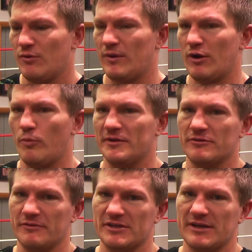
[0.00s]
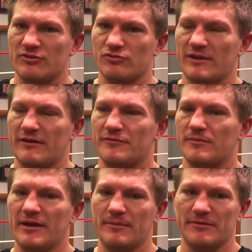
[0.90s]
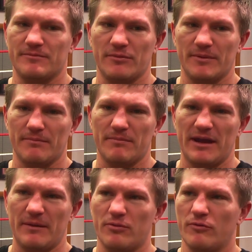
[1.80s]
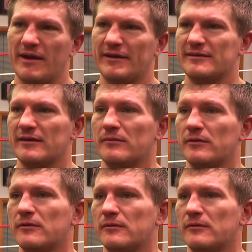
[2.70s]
we're hoping to reschedule that for maybe probably April, May time.